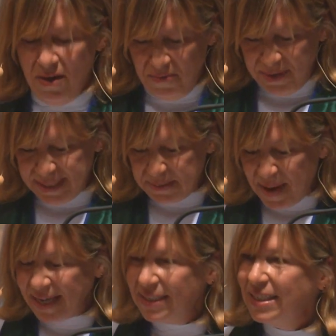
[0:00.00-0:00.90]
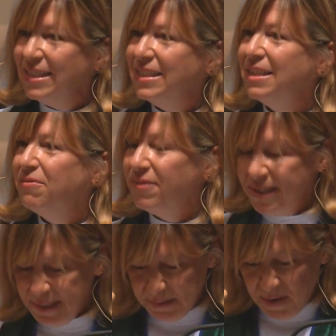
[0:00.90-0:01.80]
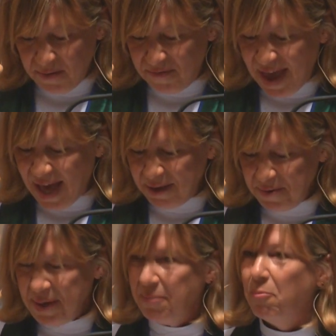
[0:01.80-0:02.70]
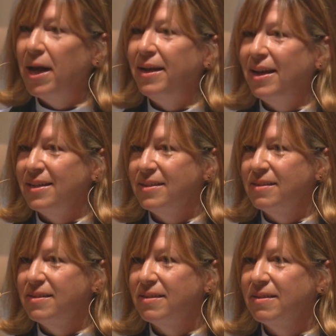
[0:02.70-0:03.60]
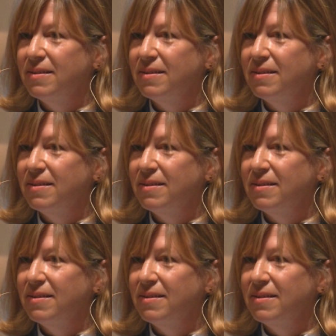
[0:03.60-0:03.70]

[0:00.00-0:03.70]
Respecting difference while valuing oneness